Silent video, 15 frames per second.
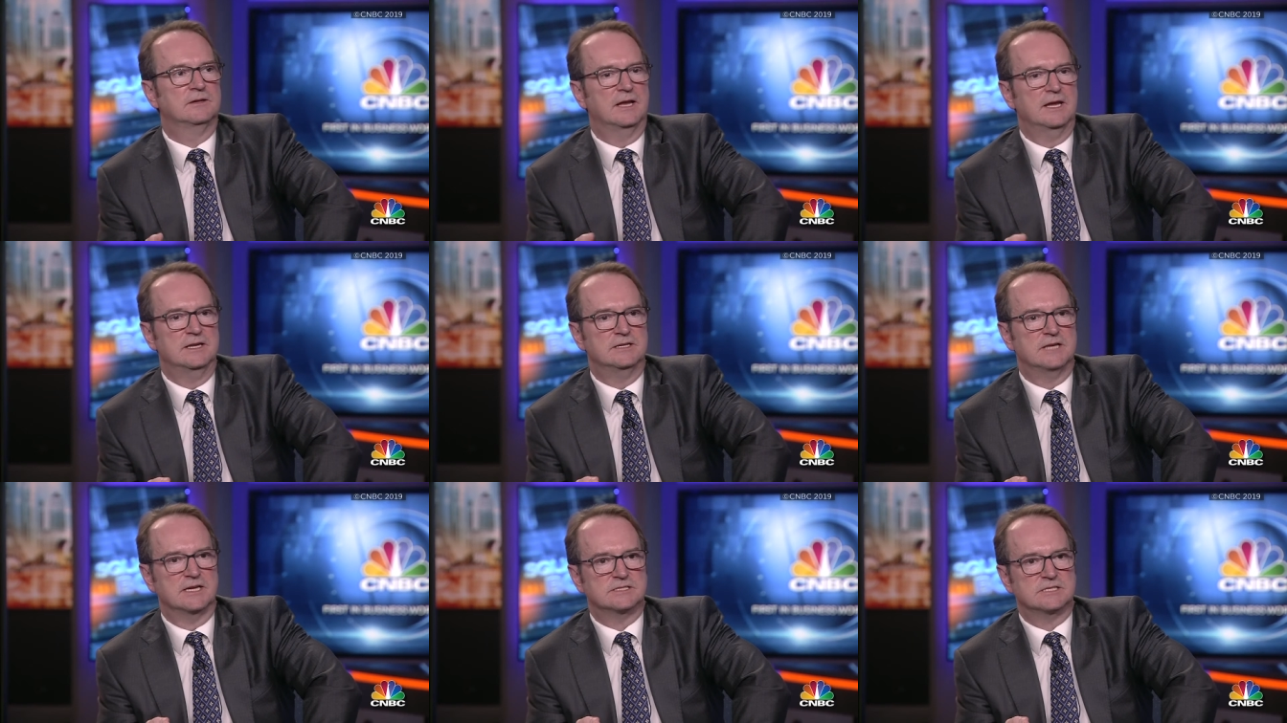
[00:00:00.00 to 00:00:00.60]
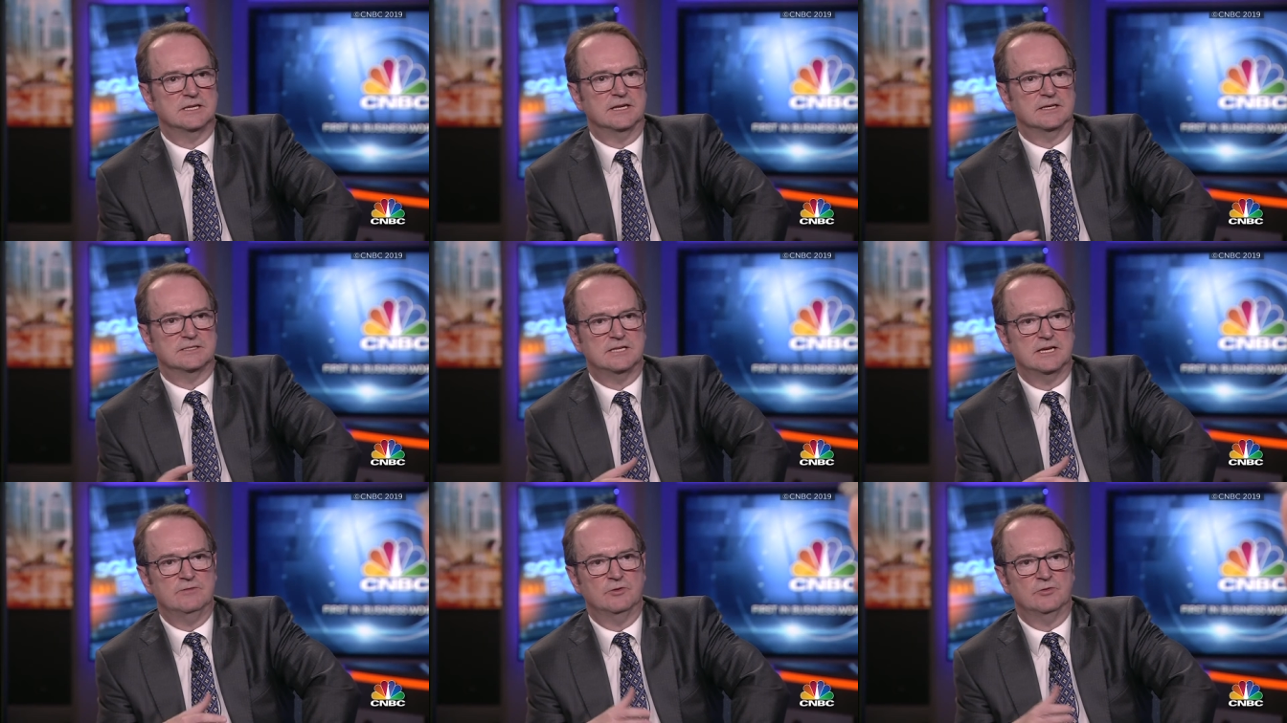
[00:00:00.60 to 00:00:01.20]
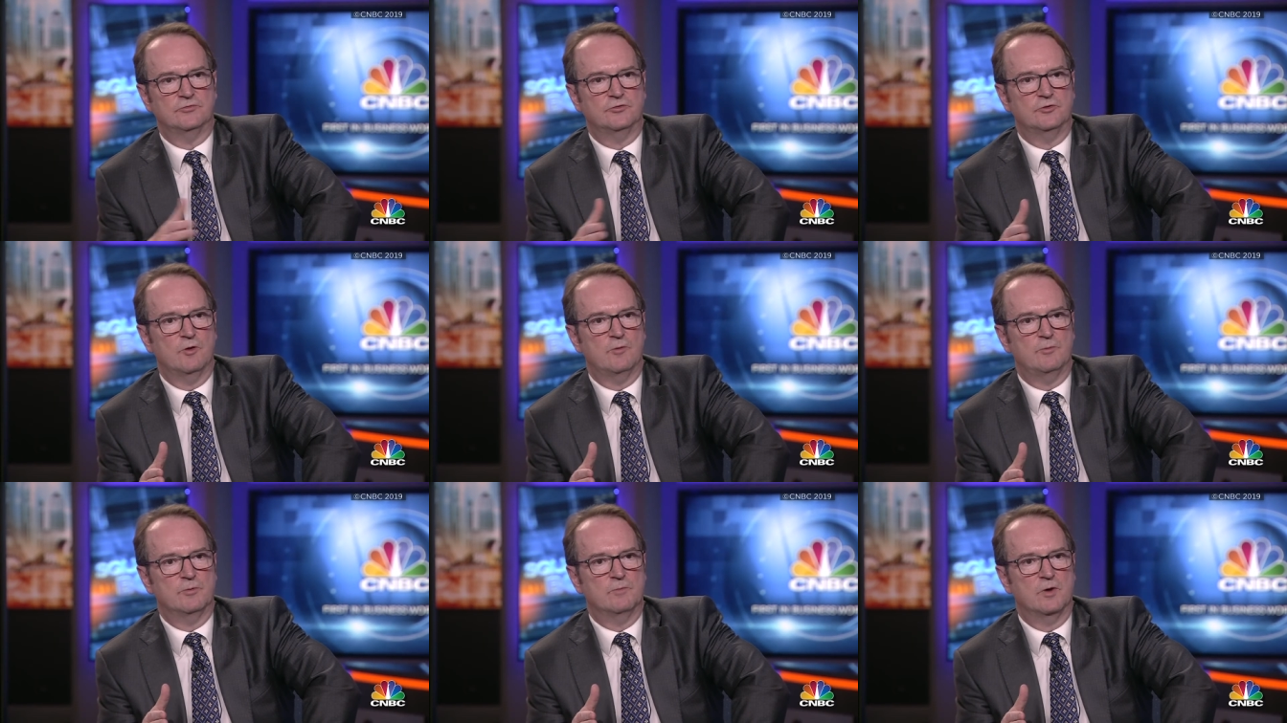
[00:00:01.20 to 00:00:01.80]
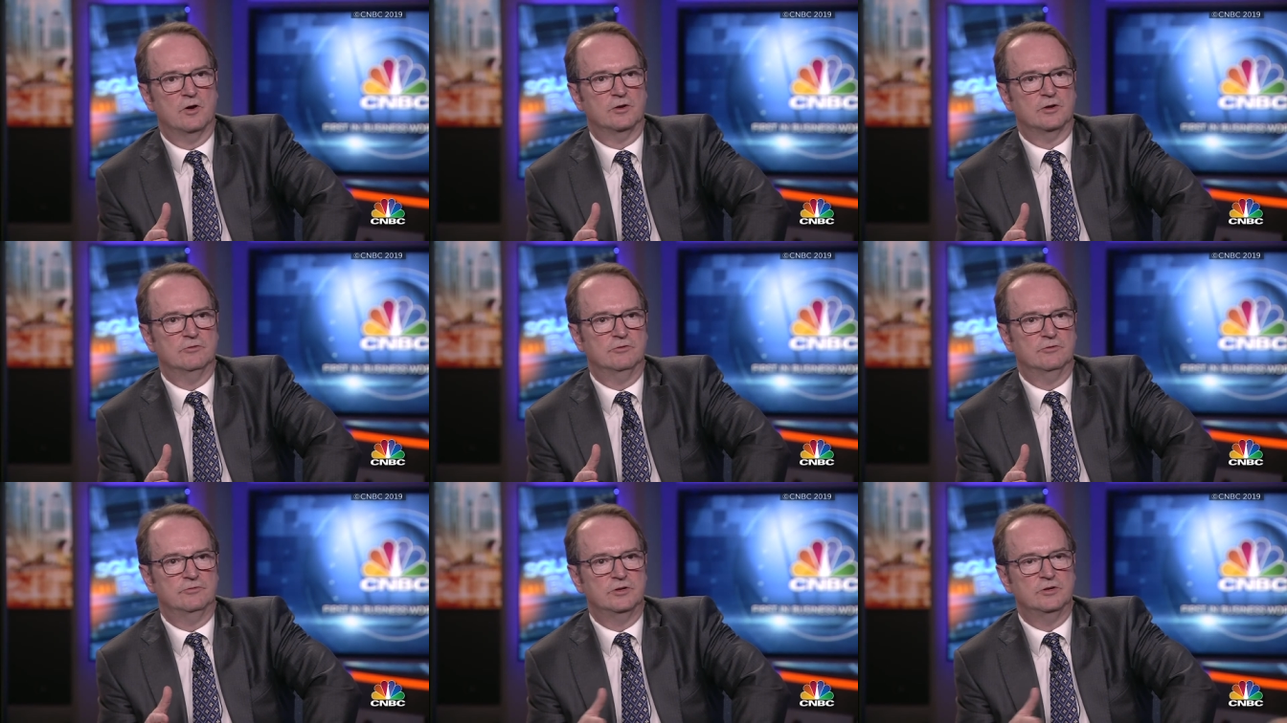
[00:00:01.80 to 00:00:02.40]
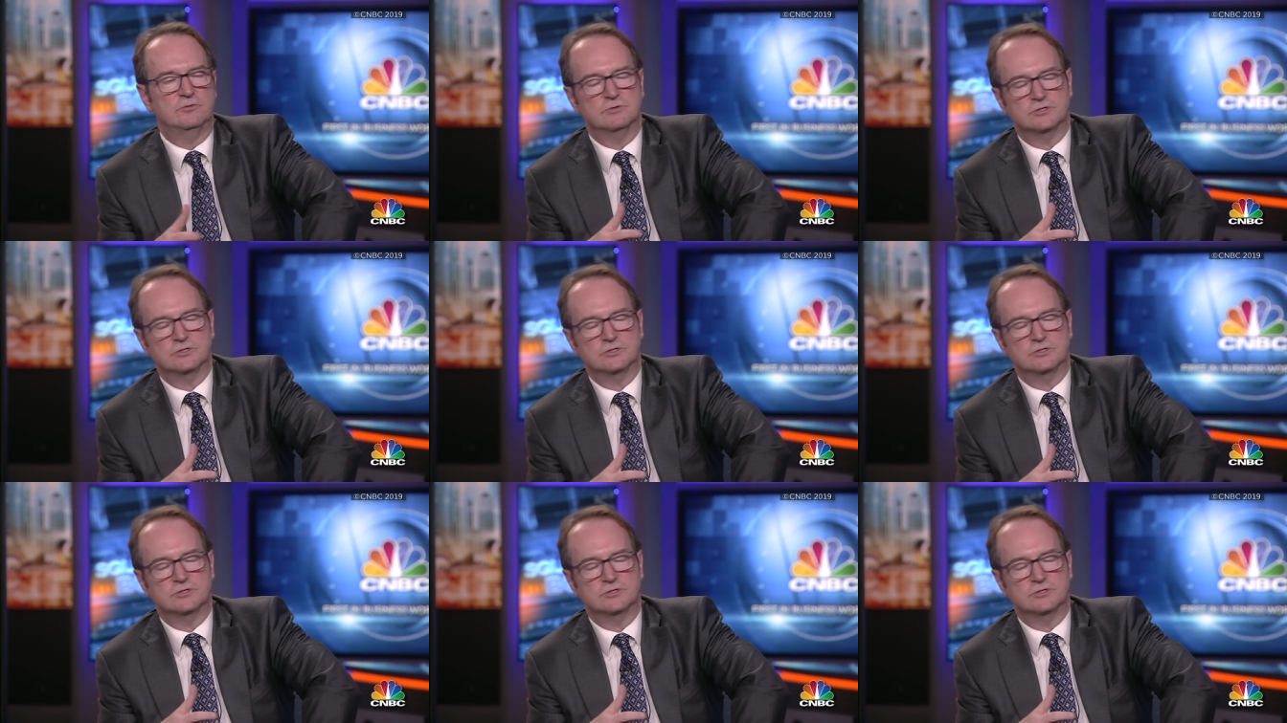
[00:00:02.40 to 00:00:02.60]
index linked, either through open market review,